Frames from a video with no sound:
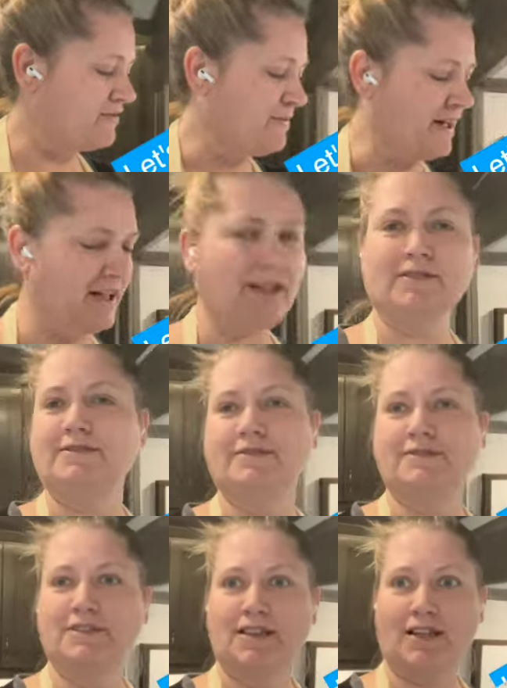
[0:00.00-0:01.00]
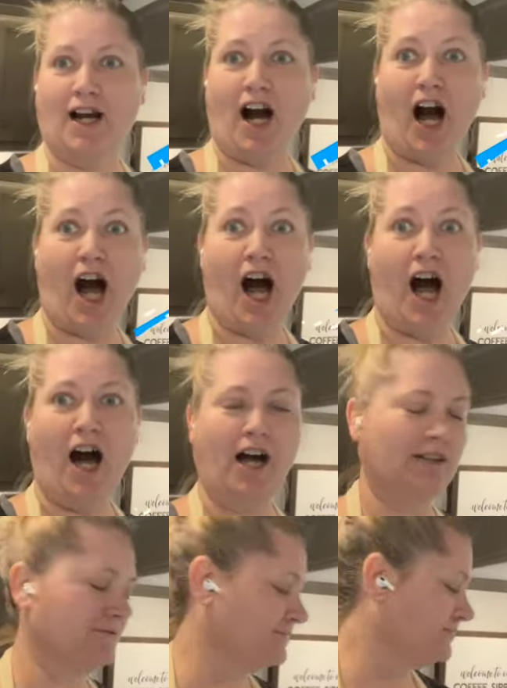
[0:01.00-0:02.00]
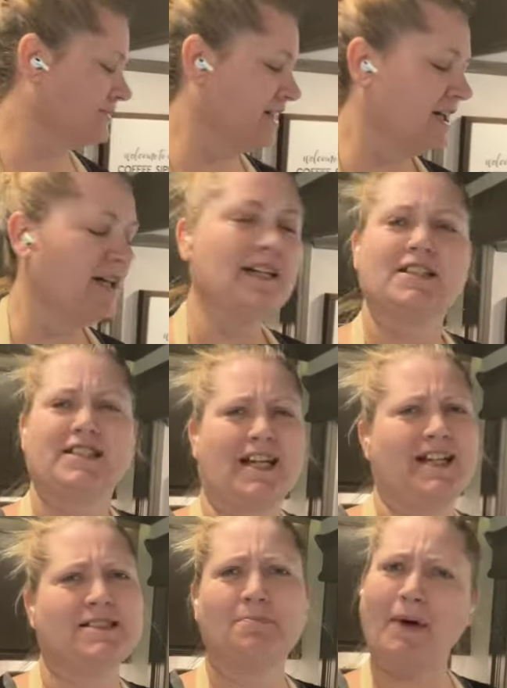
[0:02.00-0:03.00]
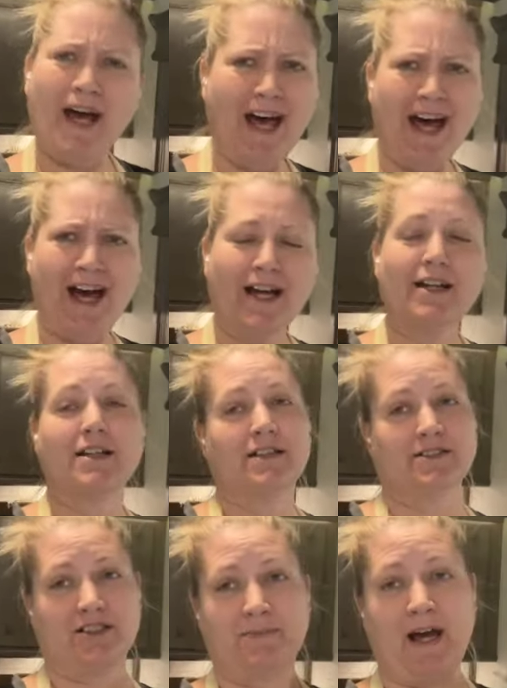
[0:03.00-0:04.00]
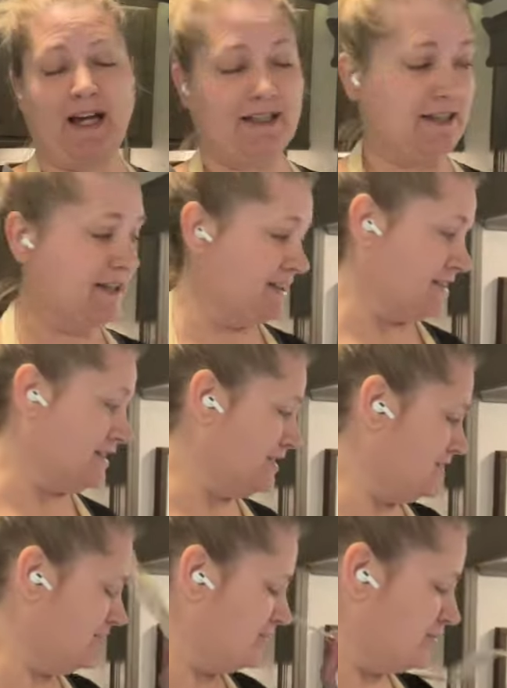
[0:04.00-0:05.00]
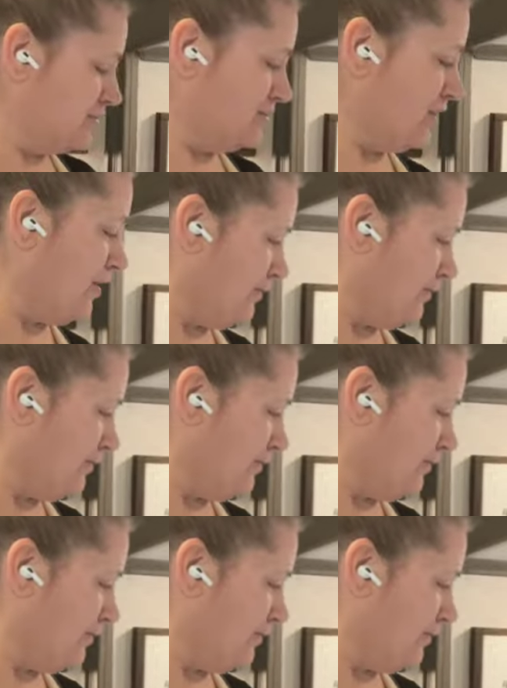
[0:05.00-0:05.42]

everybody. Ha ha. She's back, and she's back in the kitchen. So,